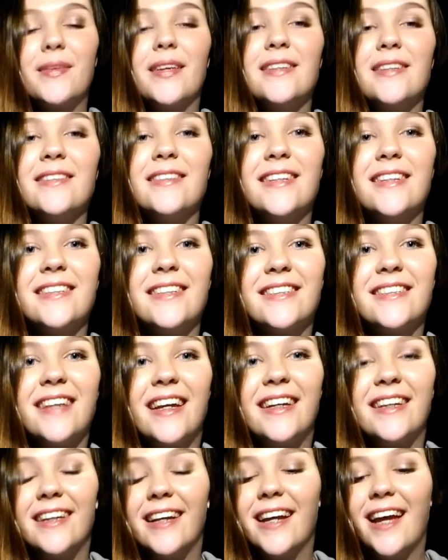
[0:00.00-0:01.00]
Isn't this
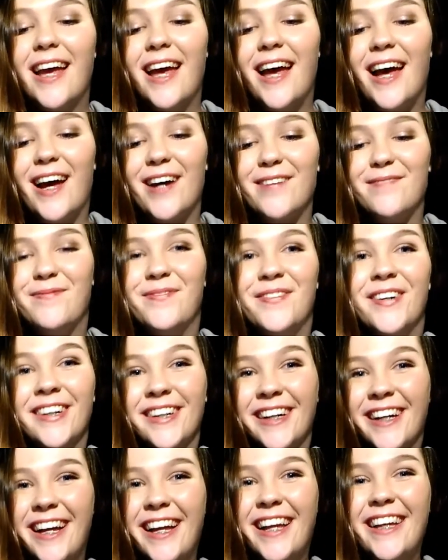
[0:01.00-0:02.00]
exciting?
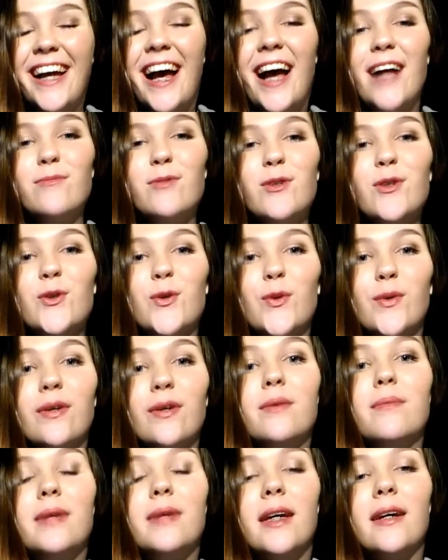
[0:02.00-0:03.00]
I'm just
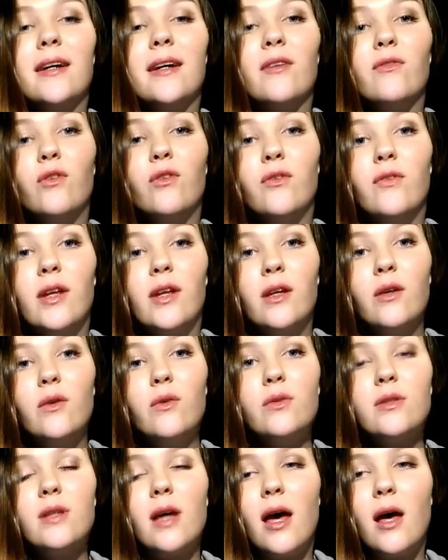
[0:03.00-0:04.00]
gonna make a few
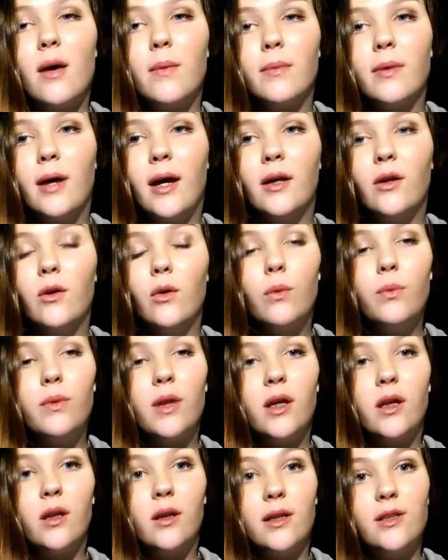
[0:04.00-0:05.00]
videos. I hope
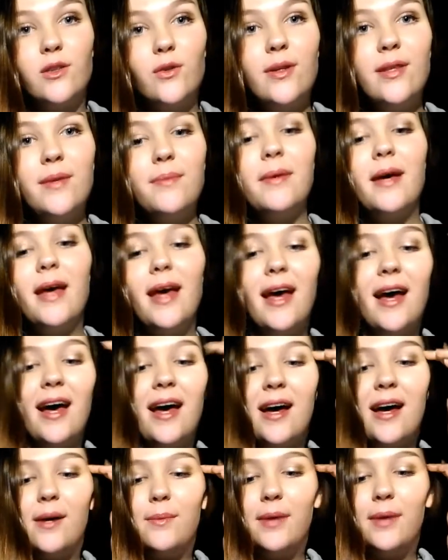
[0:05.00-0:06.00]
that you'll enjoy
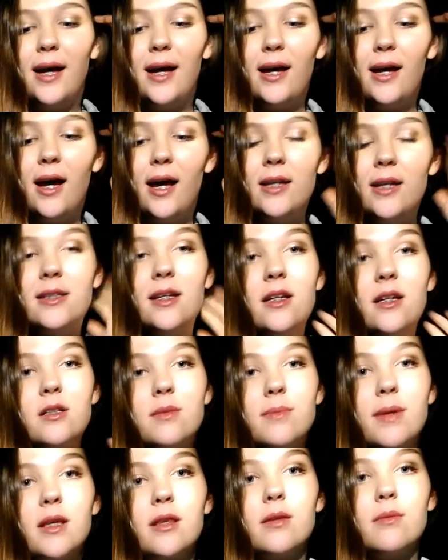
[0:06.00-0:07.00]
them. I decided
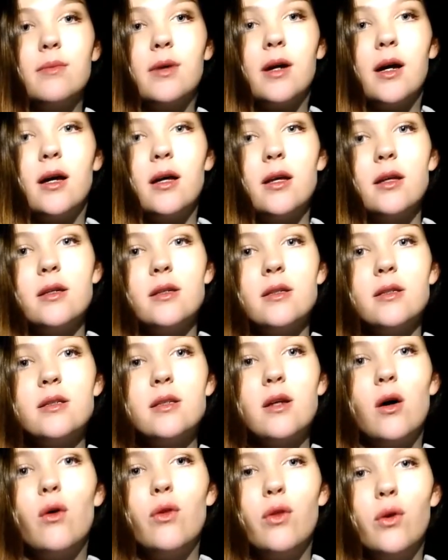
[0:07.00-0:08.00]
to make them
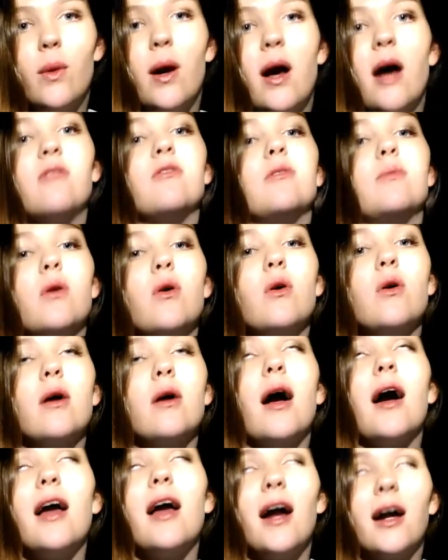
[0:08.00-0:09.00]
because although I have a
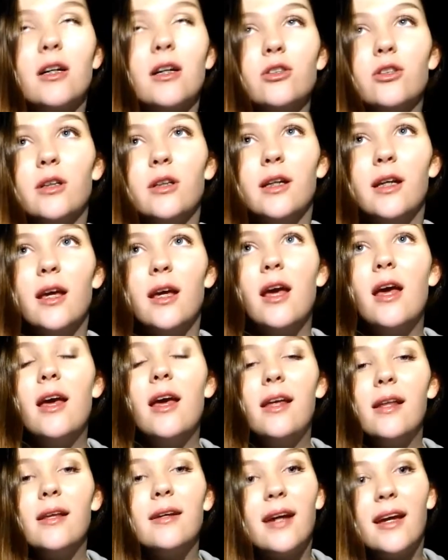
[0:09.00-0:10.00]
blog, I actually,
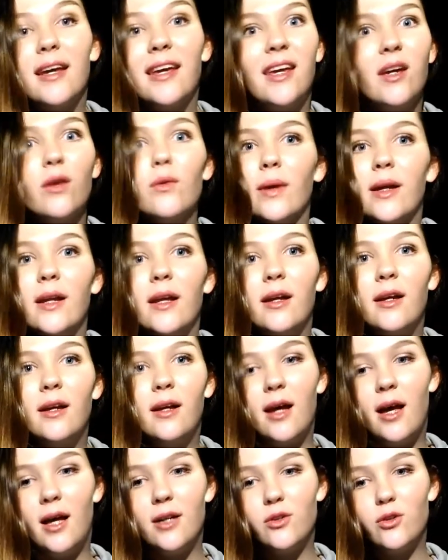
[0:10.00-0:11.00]
I hate
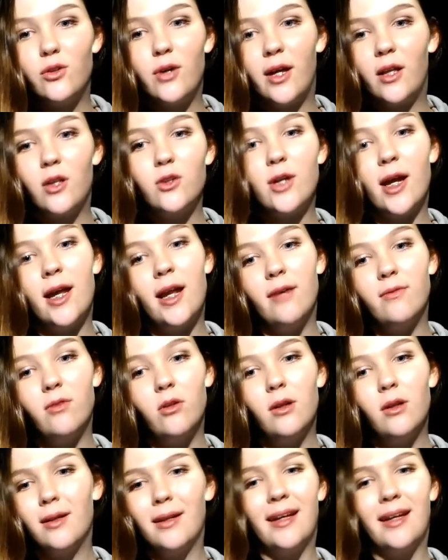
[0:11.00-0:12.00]
reading. I do English A
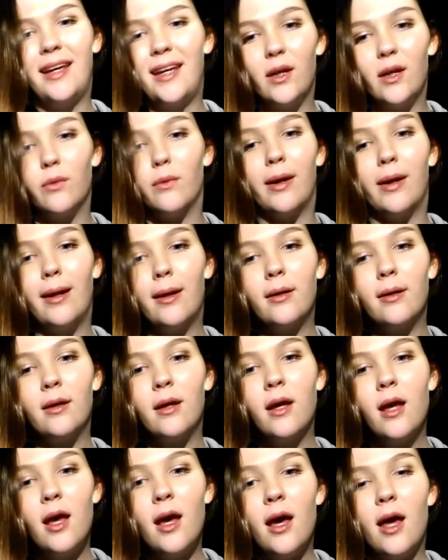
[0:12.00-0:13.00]
level and I hate
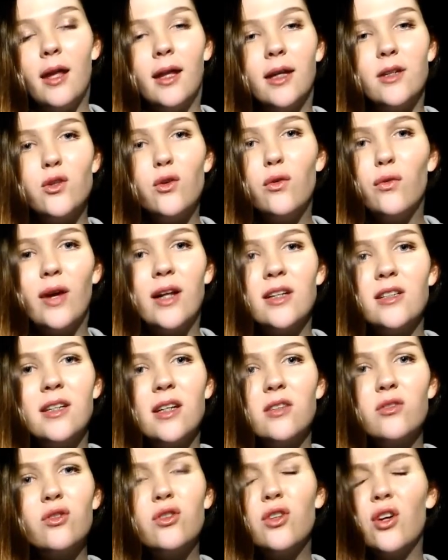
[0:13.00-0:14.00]
reading, and I do
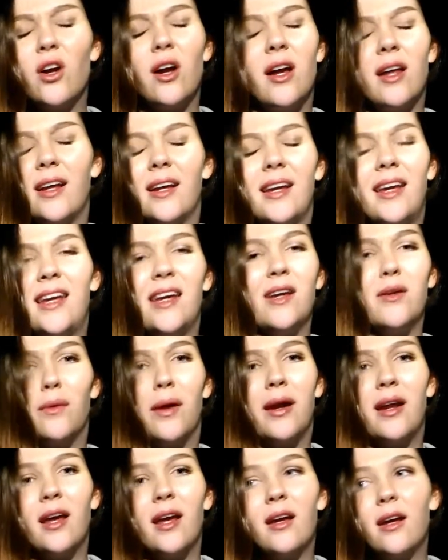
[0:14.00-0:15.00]
French literature and I hate
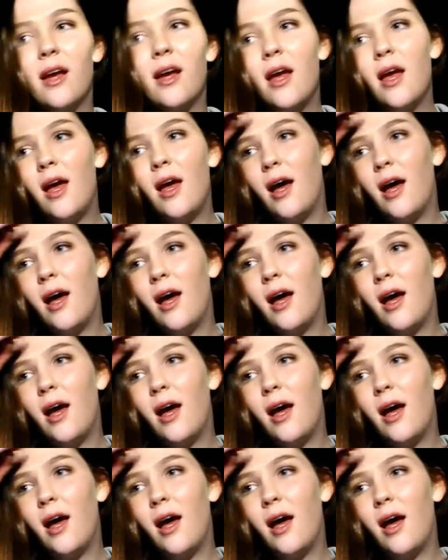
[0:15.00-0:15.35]
reading.